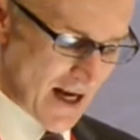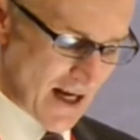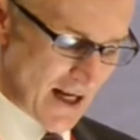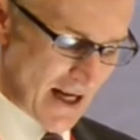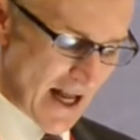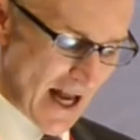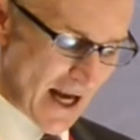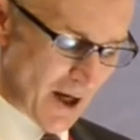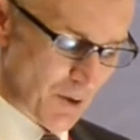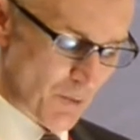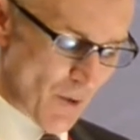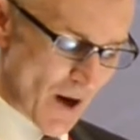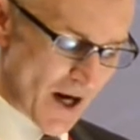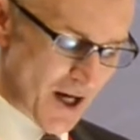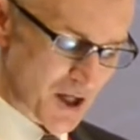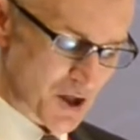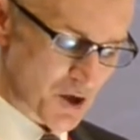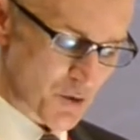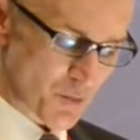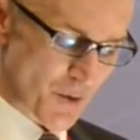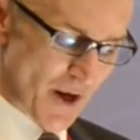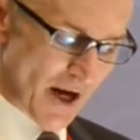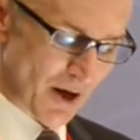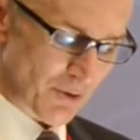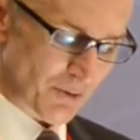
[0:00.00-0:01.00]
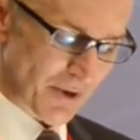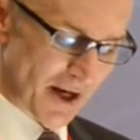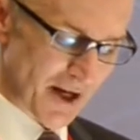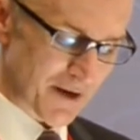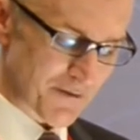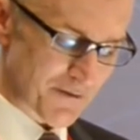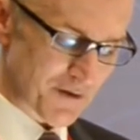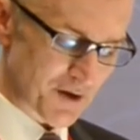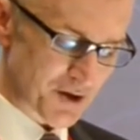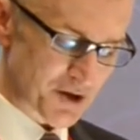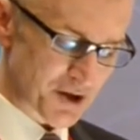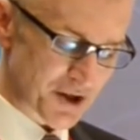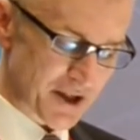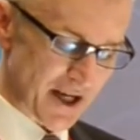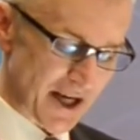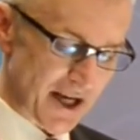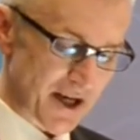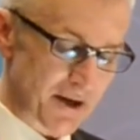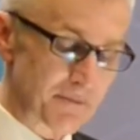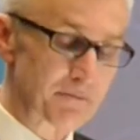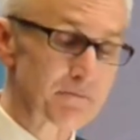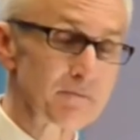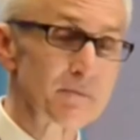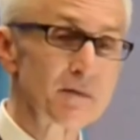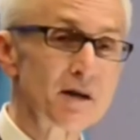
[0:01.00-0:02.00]
Likewise, we are grateful
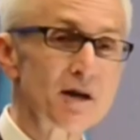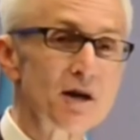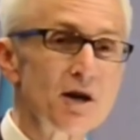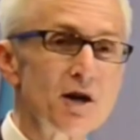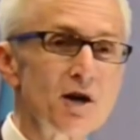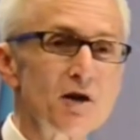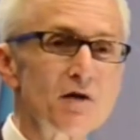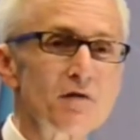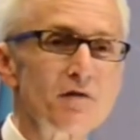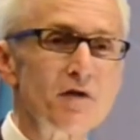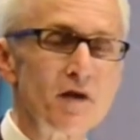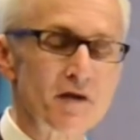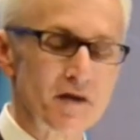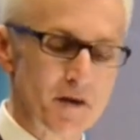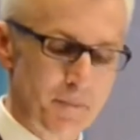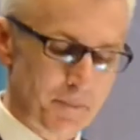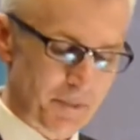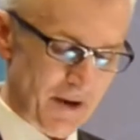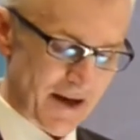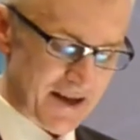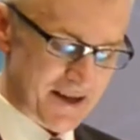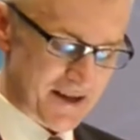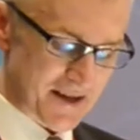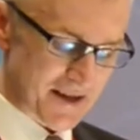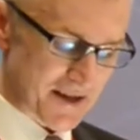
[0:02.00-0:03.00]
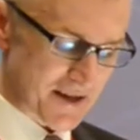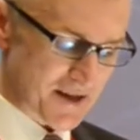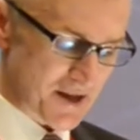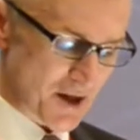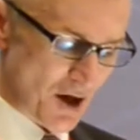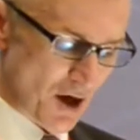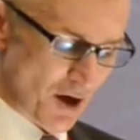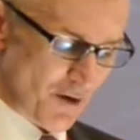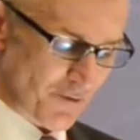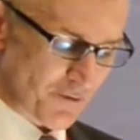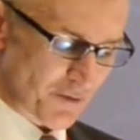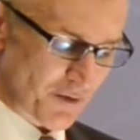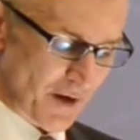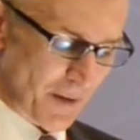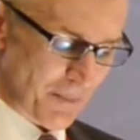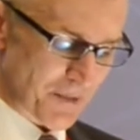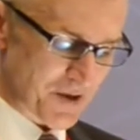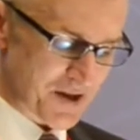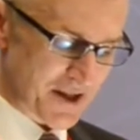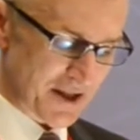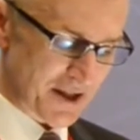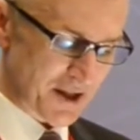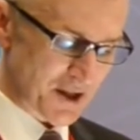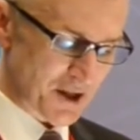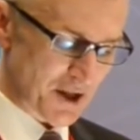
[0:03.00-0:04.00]
today for the presence of
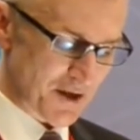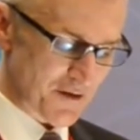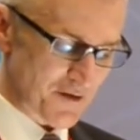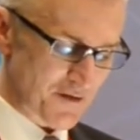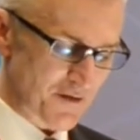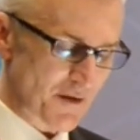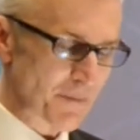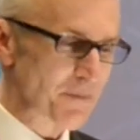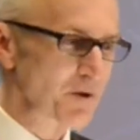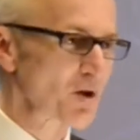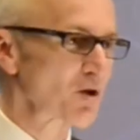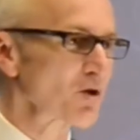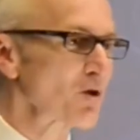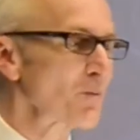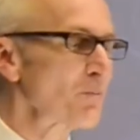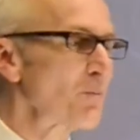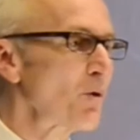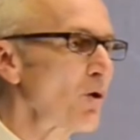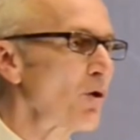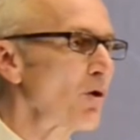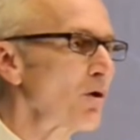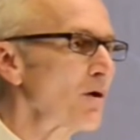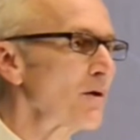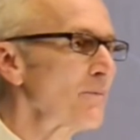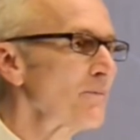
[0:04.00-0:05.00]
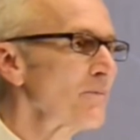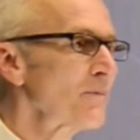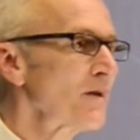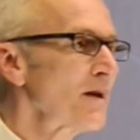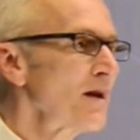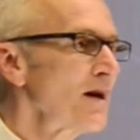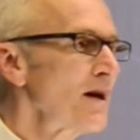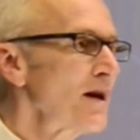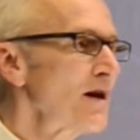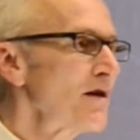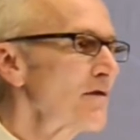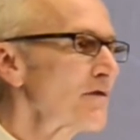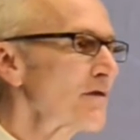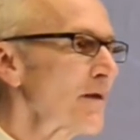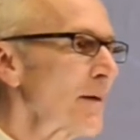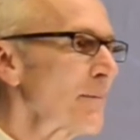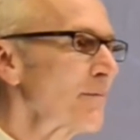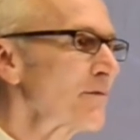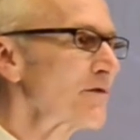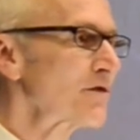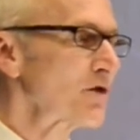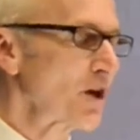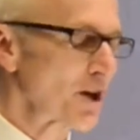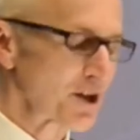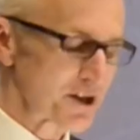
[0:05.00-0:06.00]
representatives from Europol, from
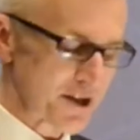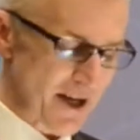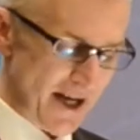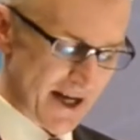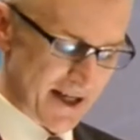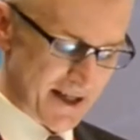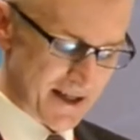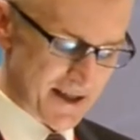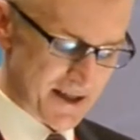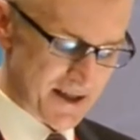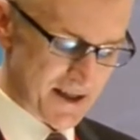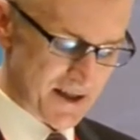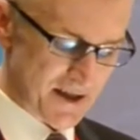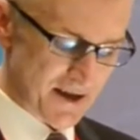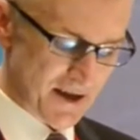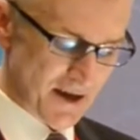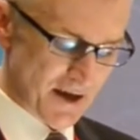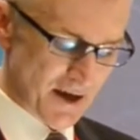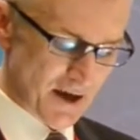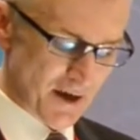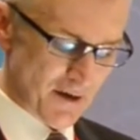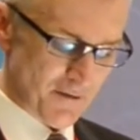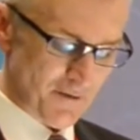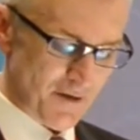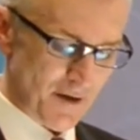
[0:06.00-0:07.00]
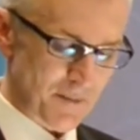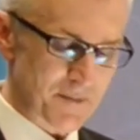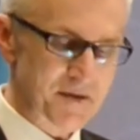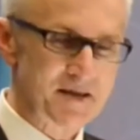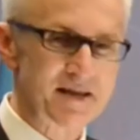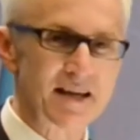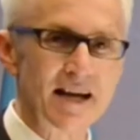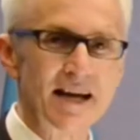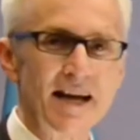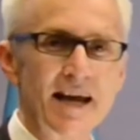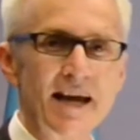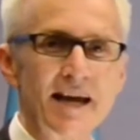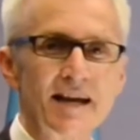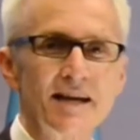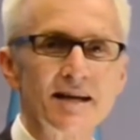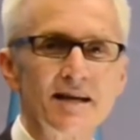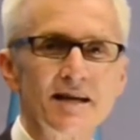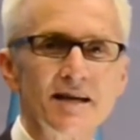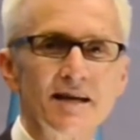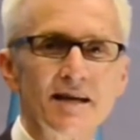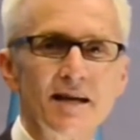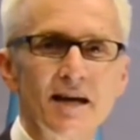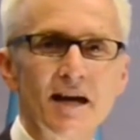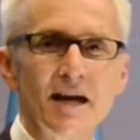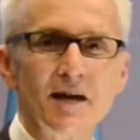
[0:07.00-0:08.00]
Frontex, from CELEC,
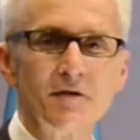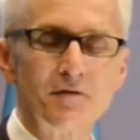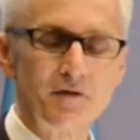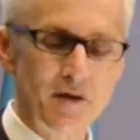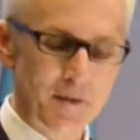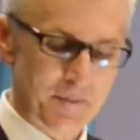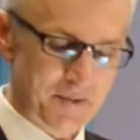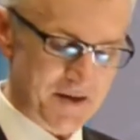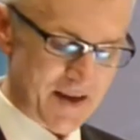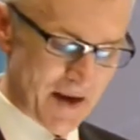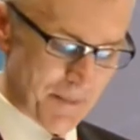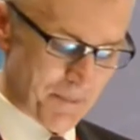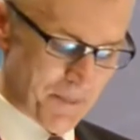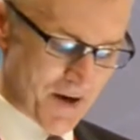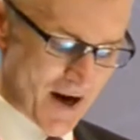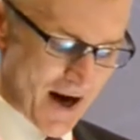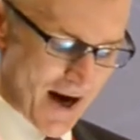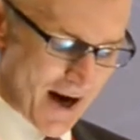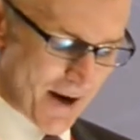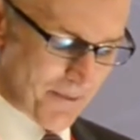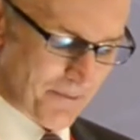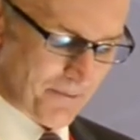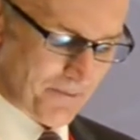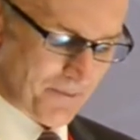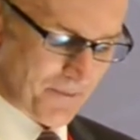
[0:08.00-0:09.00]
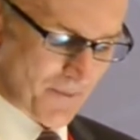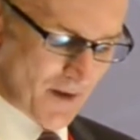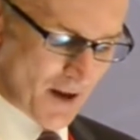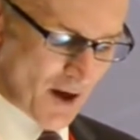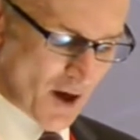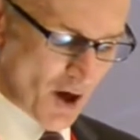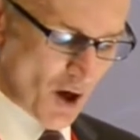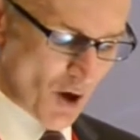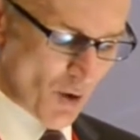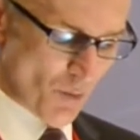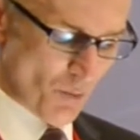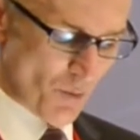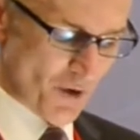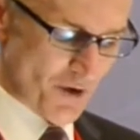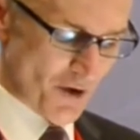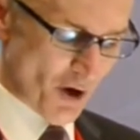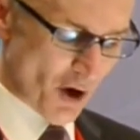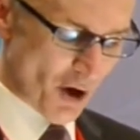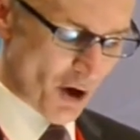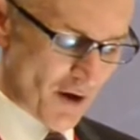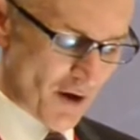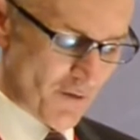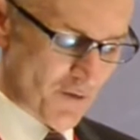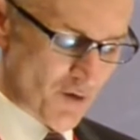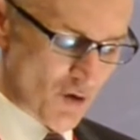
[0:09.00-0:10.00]
and from SEPCA, with
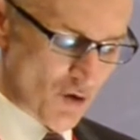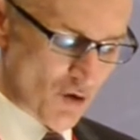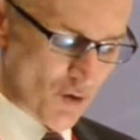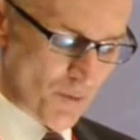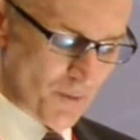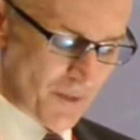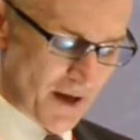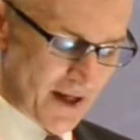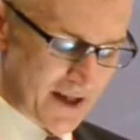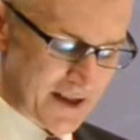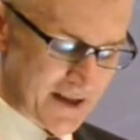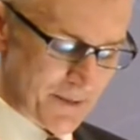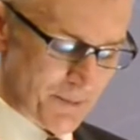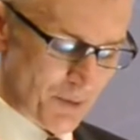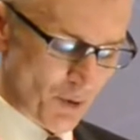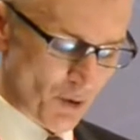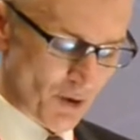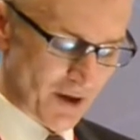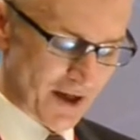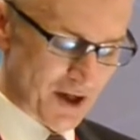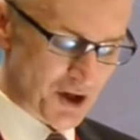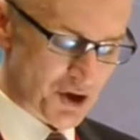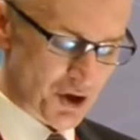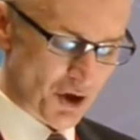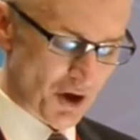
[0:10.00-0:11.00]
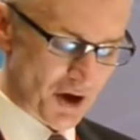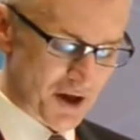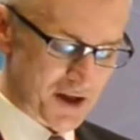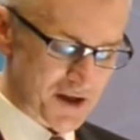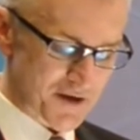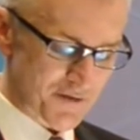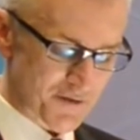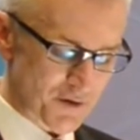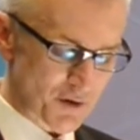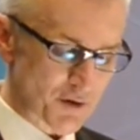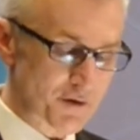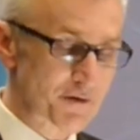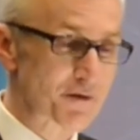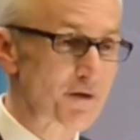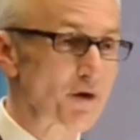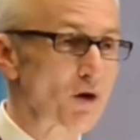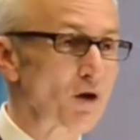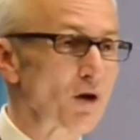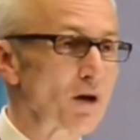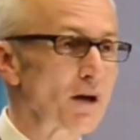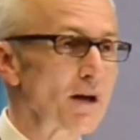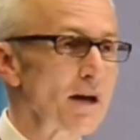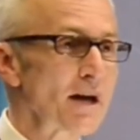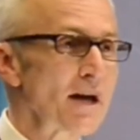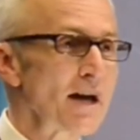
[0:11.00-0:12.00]
of whom Interpol enjoys
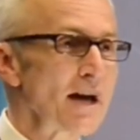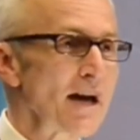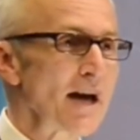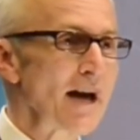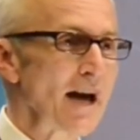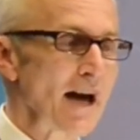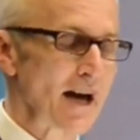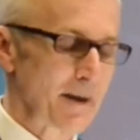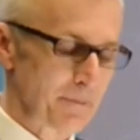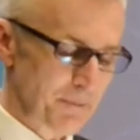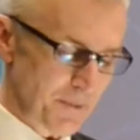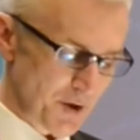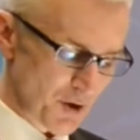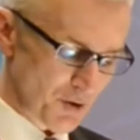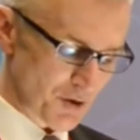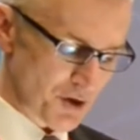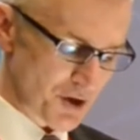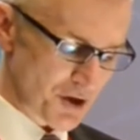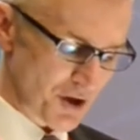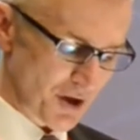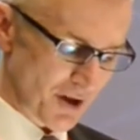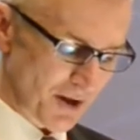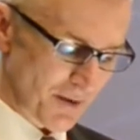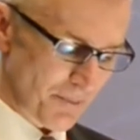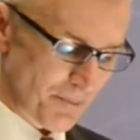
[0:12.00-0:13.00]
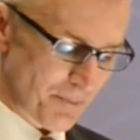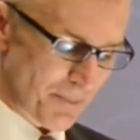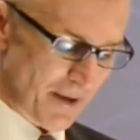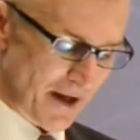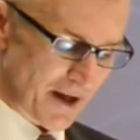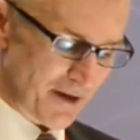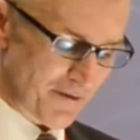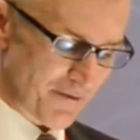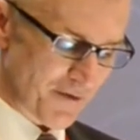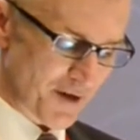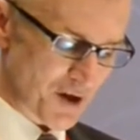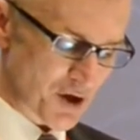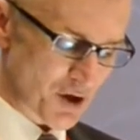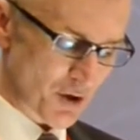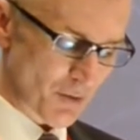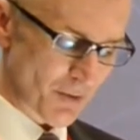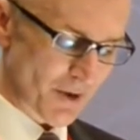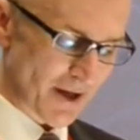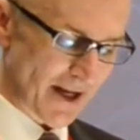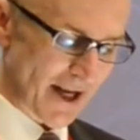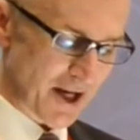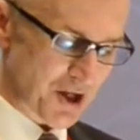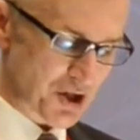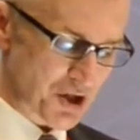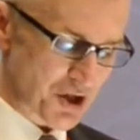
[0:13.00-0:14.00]
fruitful and mutual beneficial
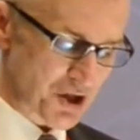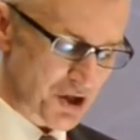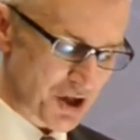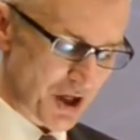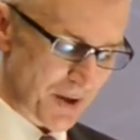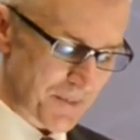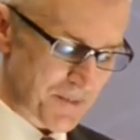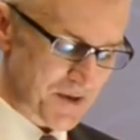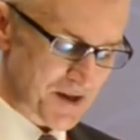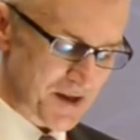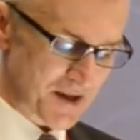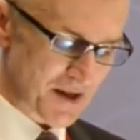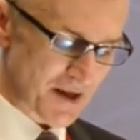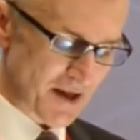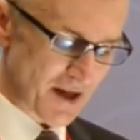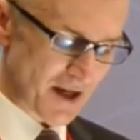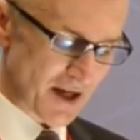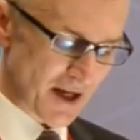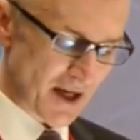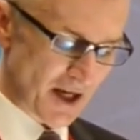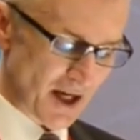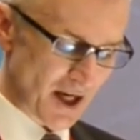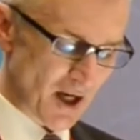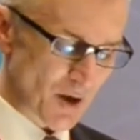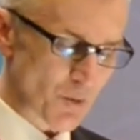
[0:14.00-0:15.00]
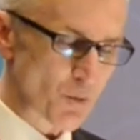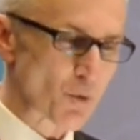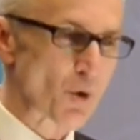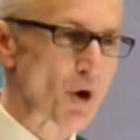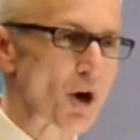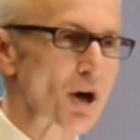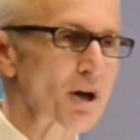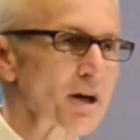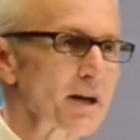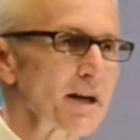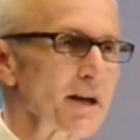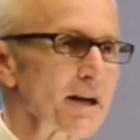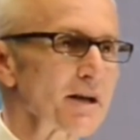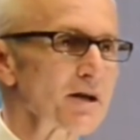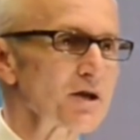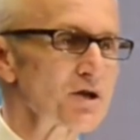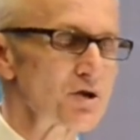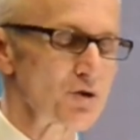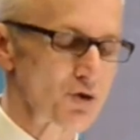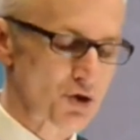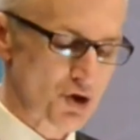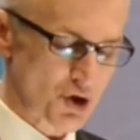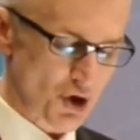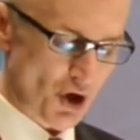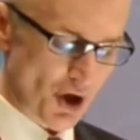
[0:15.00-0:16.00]
relationships in working
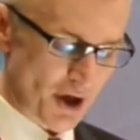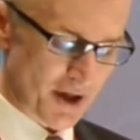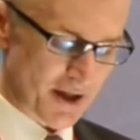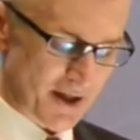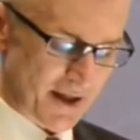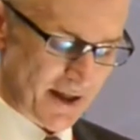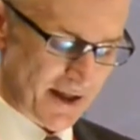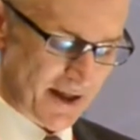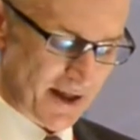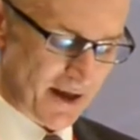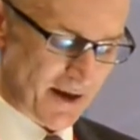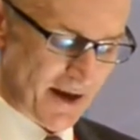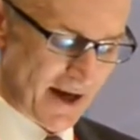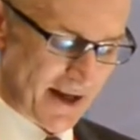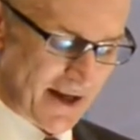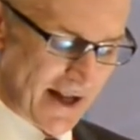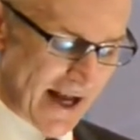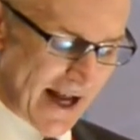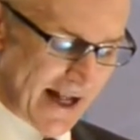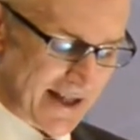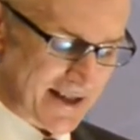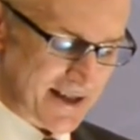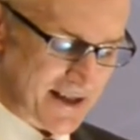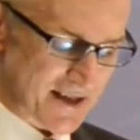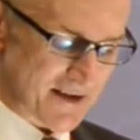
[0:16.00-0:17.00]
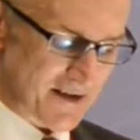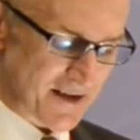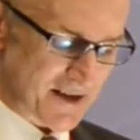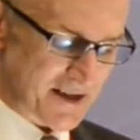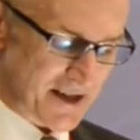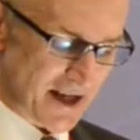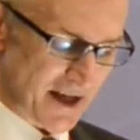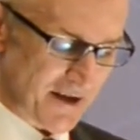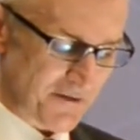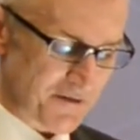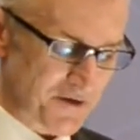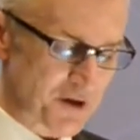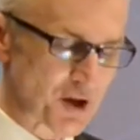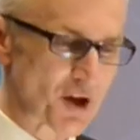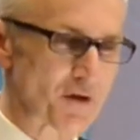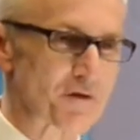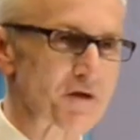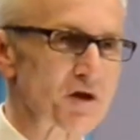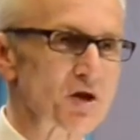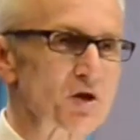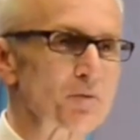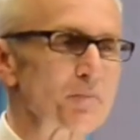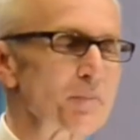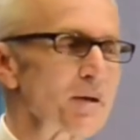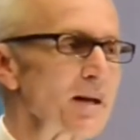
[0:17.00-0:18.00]
to jointly enhance the safety of
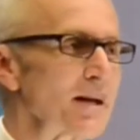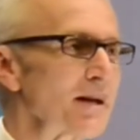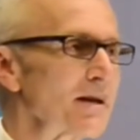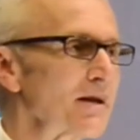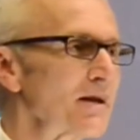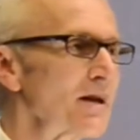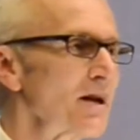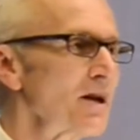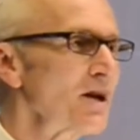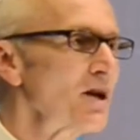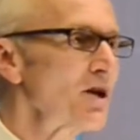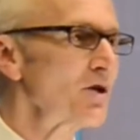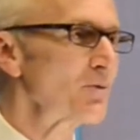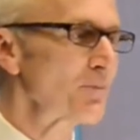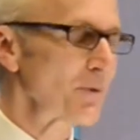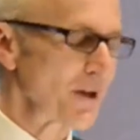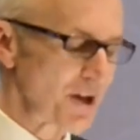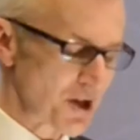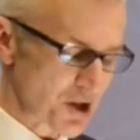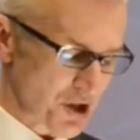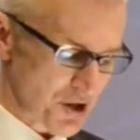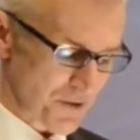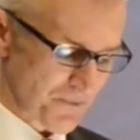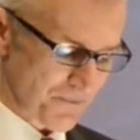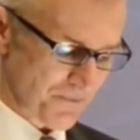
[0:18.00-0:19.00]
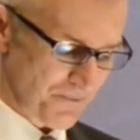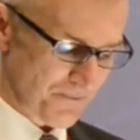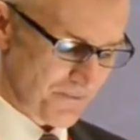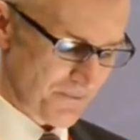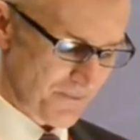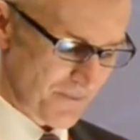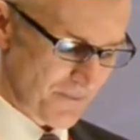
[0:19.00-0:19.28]
the European region.